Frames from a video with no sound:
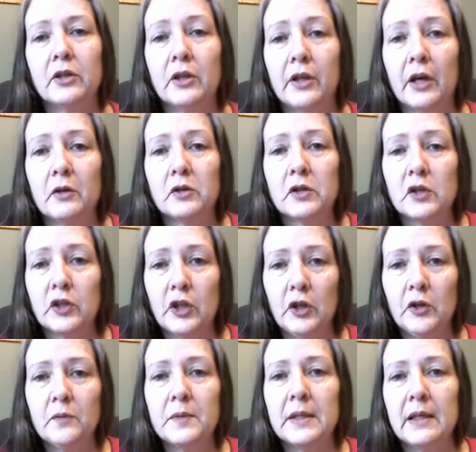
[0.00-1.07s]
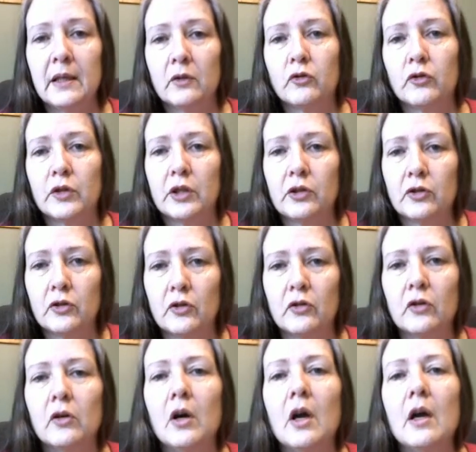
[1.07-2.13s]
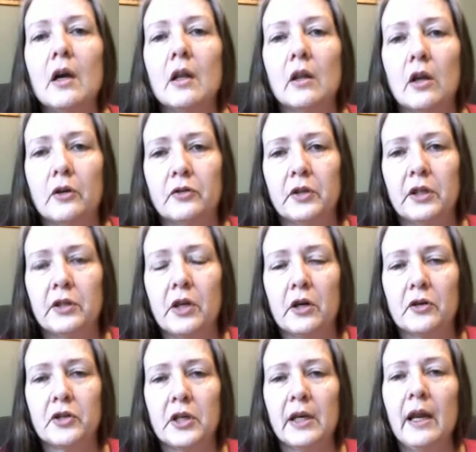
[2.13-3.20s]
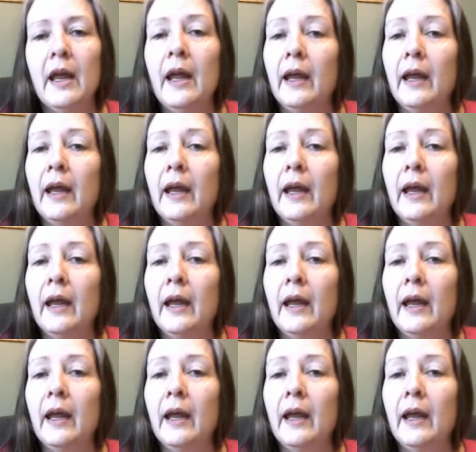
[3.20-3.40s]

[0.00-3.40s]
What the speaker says: to those scoops in traditional laundry detergent.